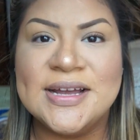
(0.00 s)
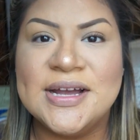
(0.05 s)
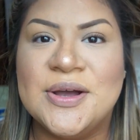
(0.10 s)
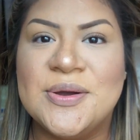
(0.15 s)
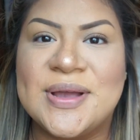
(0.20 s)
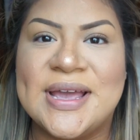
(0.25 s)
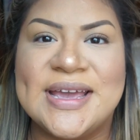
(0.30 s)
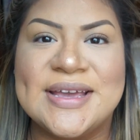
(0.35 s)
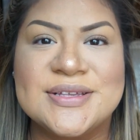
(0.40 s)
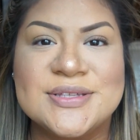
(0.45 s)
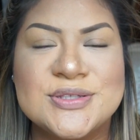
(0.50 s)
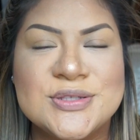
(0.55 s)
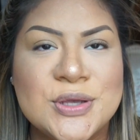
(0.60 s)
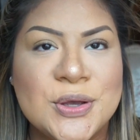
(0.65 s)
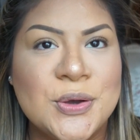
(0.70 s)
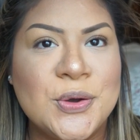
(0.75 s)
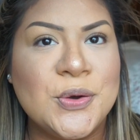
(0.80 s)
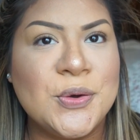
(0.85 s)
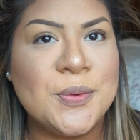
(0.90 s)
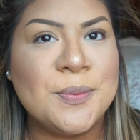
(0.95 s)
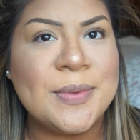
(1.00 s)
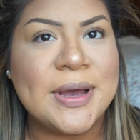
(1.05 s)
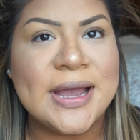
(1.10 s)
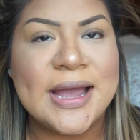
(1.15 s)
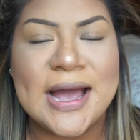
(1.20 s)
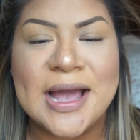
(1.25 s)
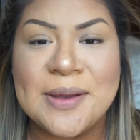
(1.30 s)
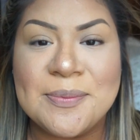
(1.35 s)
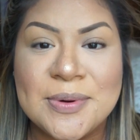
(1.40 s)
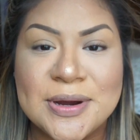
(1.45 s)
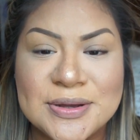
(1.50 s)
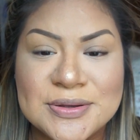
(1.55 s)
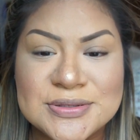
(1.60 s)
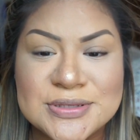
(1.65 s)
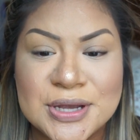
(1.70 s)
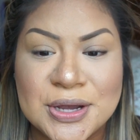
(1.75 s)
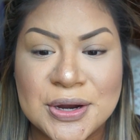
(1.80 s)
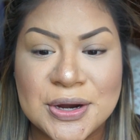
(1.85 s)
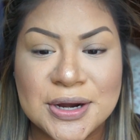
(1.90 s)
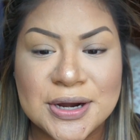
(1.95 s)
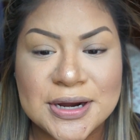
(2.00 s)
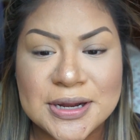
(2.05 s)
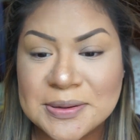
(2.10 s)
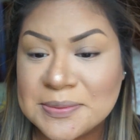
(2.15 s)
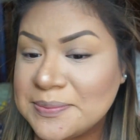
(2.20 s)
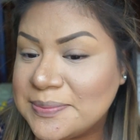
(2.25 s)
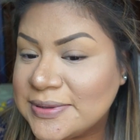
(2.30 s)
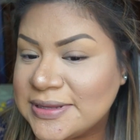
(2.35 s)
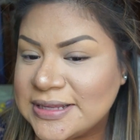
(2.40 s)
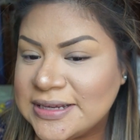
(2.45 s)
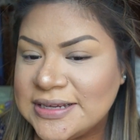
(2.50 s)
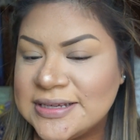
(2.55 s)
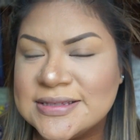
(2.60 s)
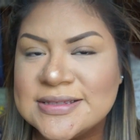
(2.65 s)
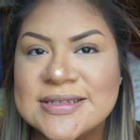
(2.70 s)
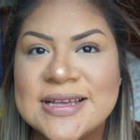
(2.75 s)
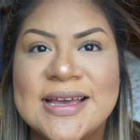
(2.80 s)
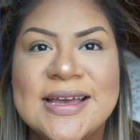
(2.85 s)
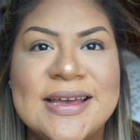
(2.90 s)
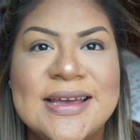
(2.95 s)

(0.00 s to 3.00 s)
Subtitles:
Okay, so my eyebrows are complete